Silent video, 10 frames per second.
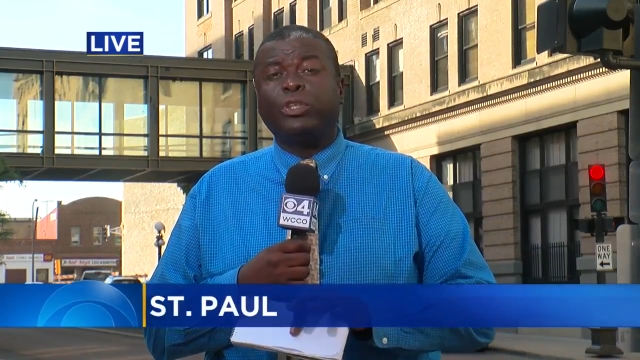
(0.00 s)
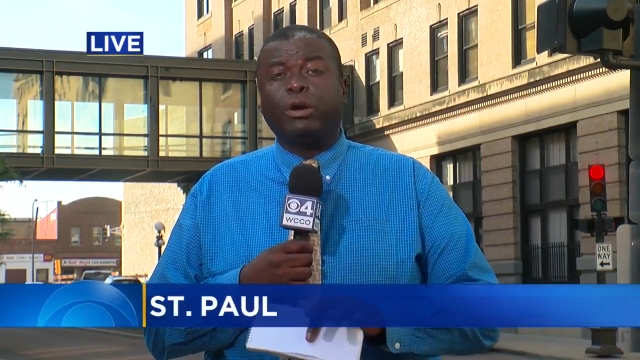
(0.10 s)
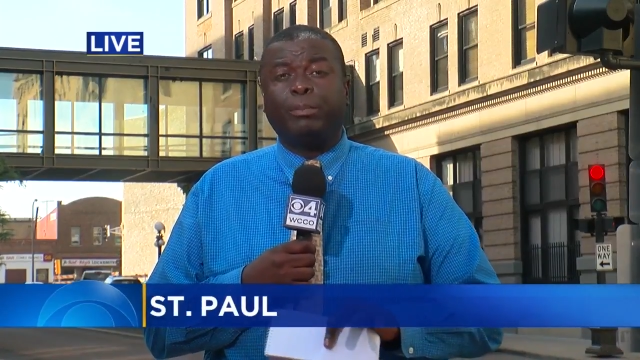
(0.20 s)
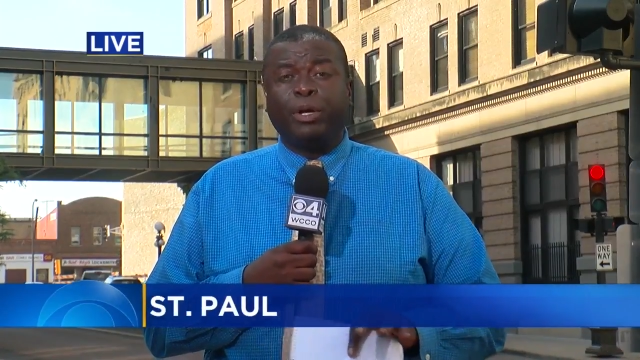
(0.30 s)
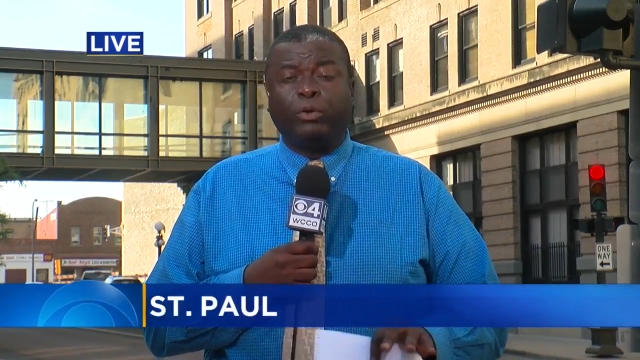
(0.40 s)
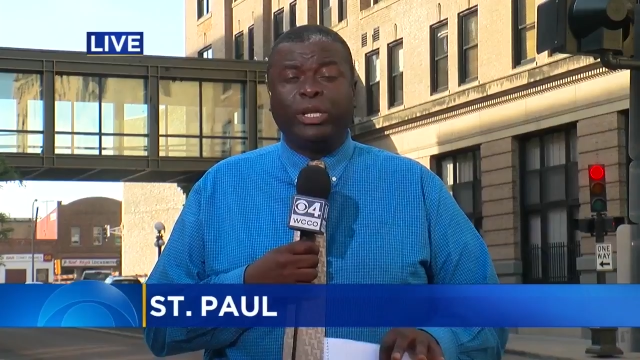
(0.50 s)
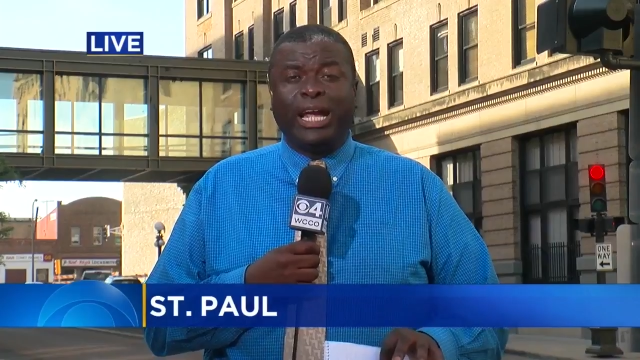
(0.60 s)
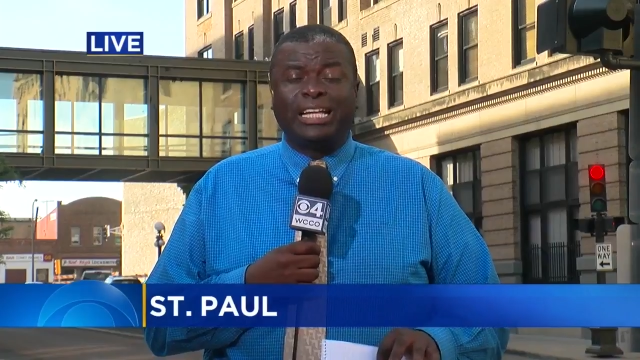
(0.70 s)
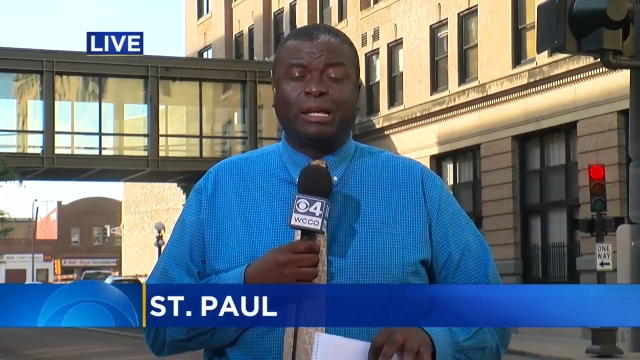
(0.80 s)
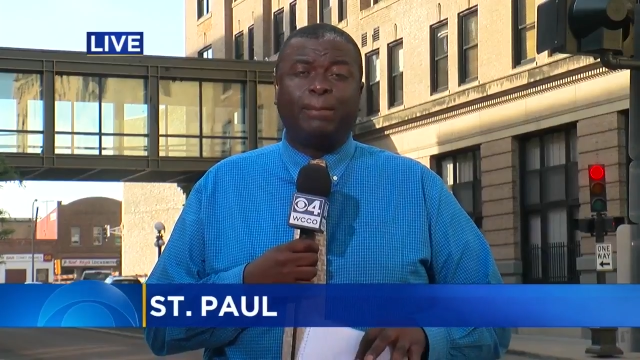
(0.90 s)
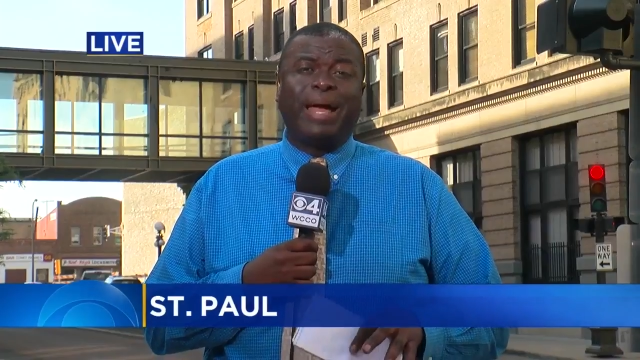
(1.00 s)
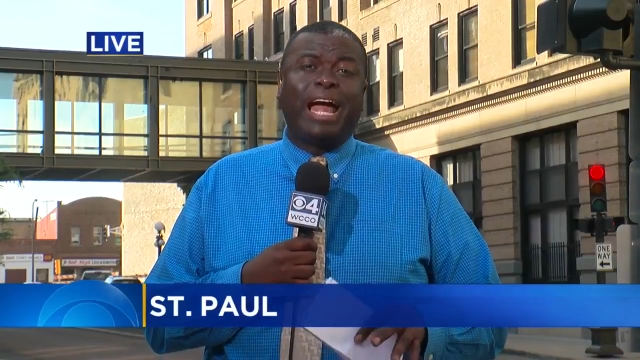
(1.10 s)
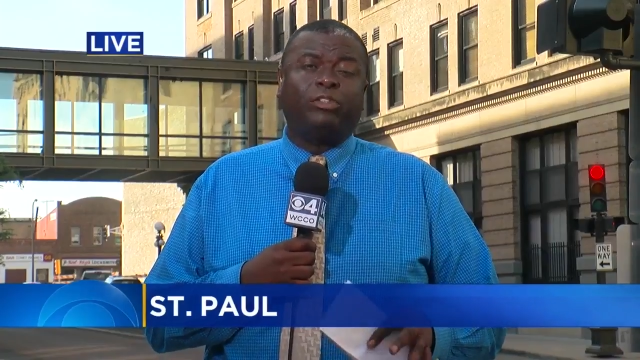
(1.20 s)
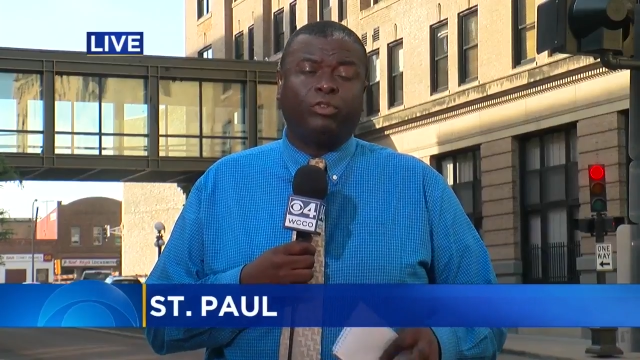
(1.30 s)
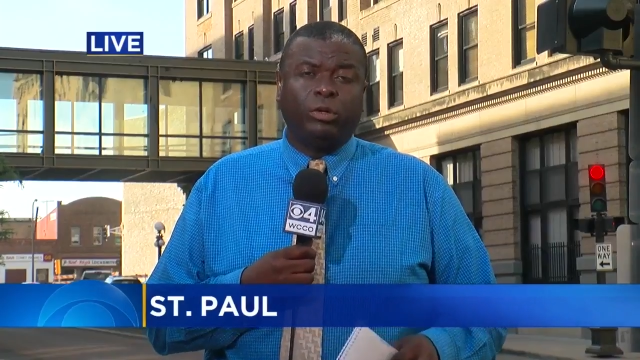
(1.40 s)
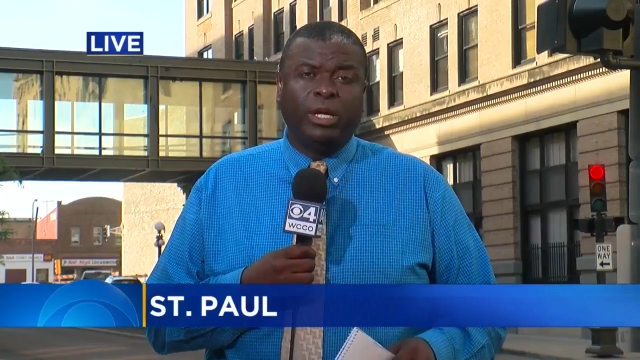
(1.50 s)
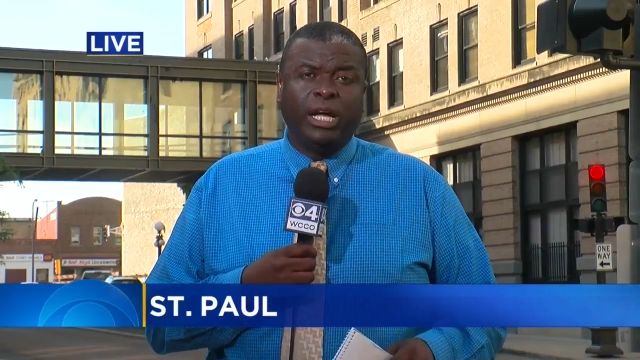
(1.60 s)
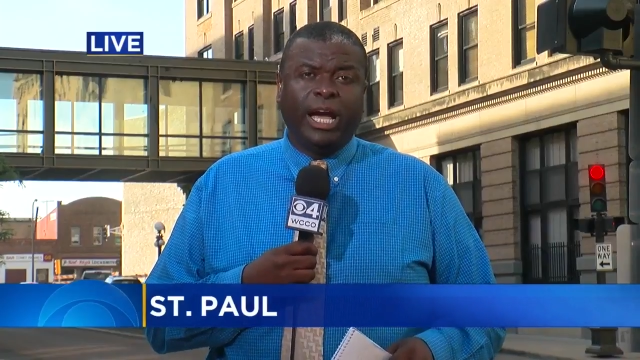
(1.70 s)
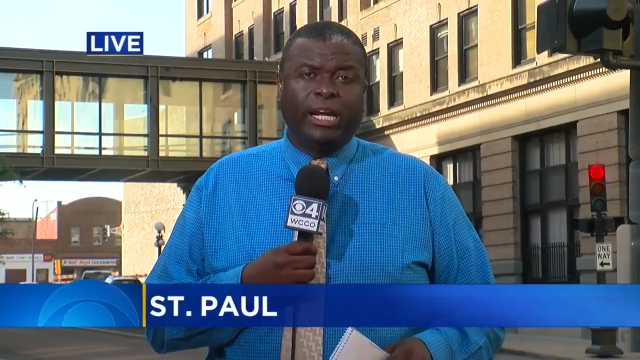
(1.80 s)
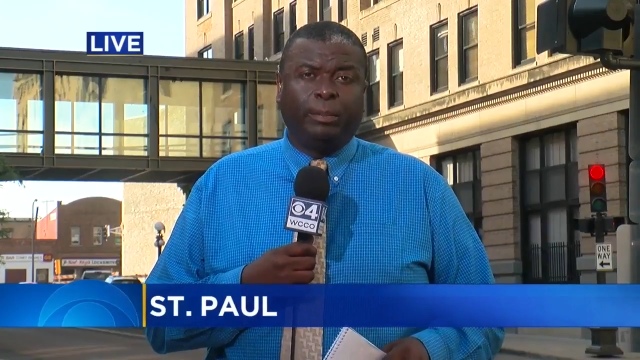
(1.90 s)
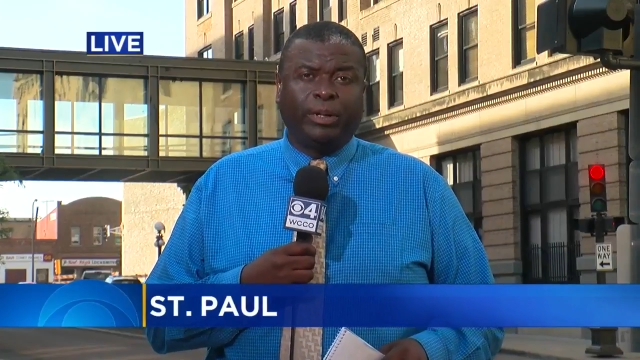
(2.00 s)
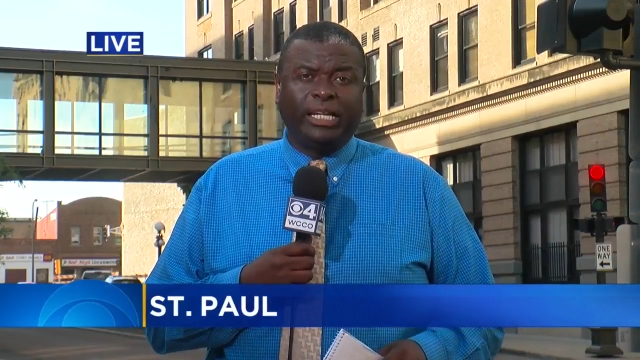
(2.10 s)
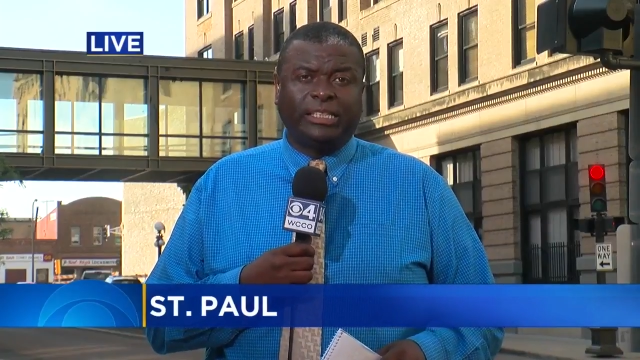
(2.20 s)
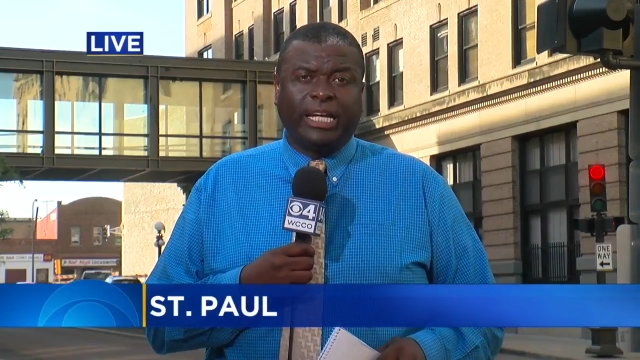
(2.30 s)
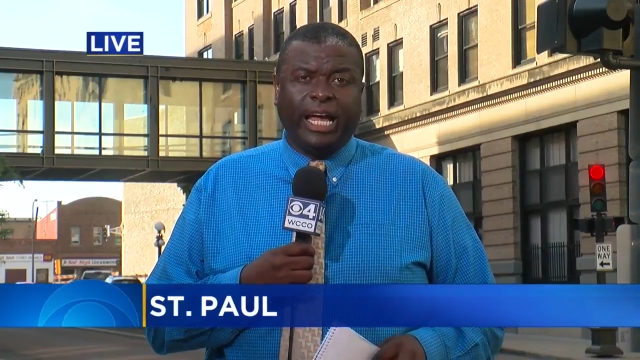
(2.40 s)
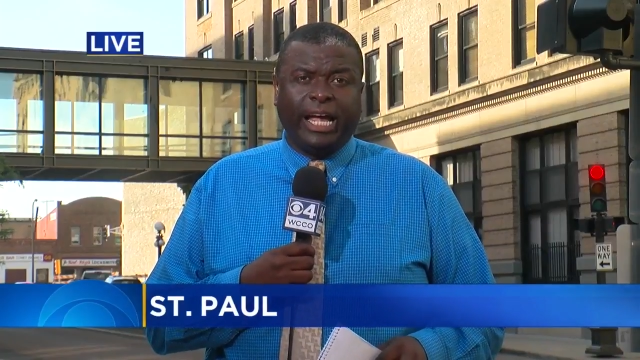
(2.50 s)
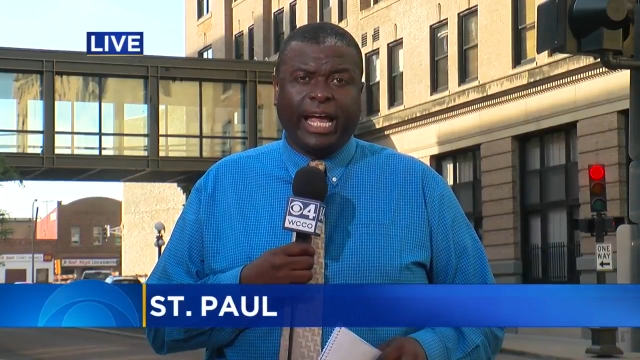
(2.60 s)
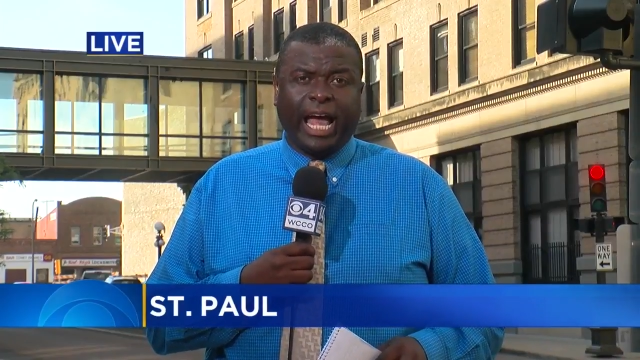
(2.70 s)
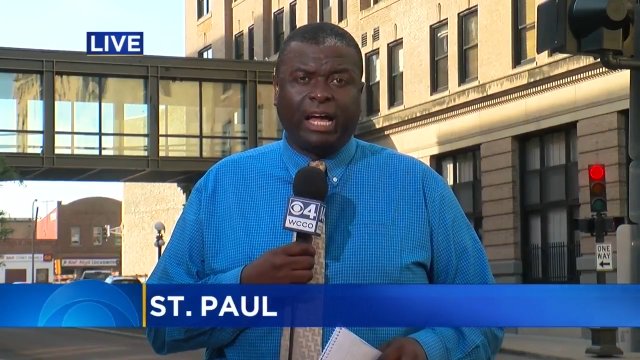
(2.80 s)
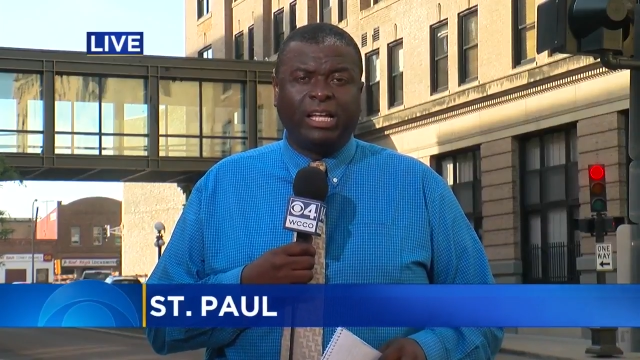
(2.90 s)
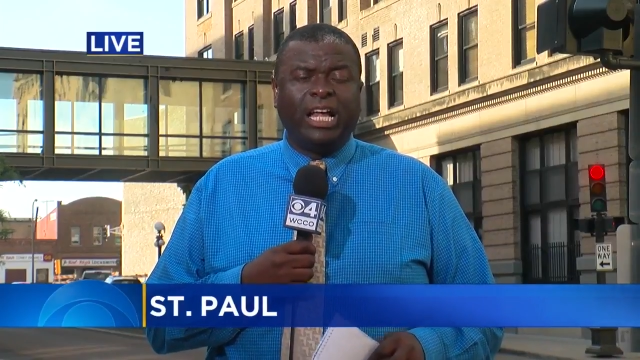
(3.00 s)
their building as a bathroom and a place to hang out.